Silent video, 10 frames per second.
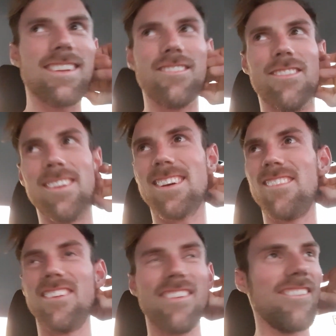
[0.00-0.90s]
Look at
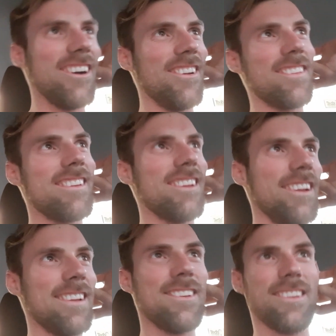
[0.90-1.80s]
what the world's
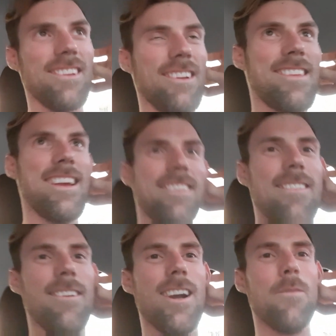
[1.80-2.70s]
turning to. It's not a Tesla
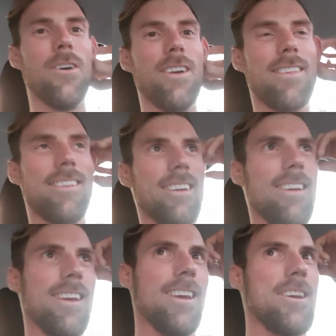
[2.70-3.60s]
anymore. It's a.
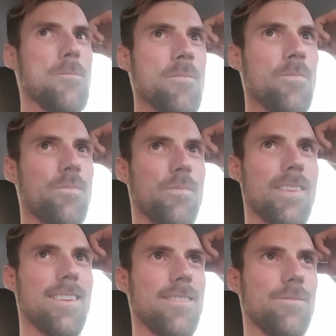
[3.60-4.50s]
It's
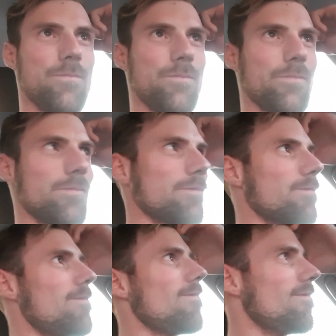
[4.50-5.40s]
your legs.
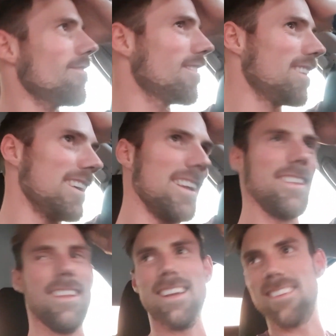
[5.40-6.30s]
A
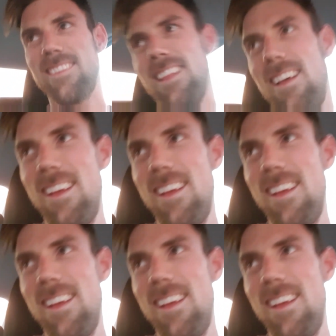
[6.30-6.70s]
legless,